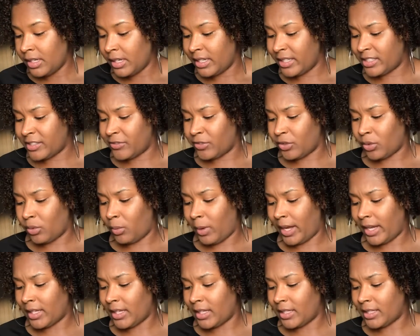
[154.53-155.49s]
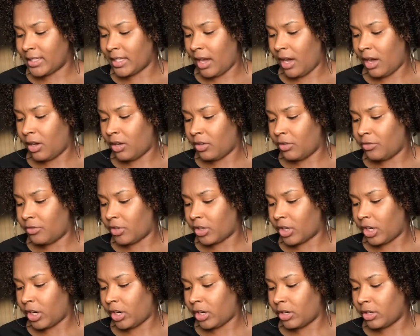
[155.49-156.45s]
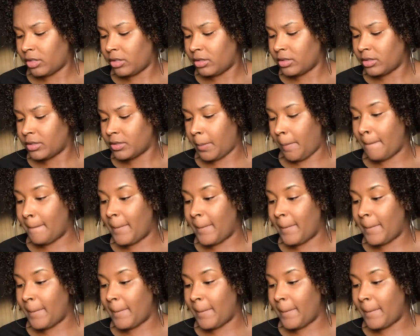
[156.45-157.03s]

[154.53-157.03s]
It's for weightless hold for curls.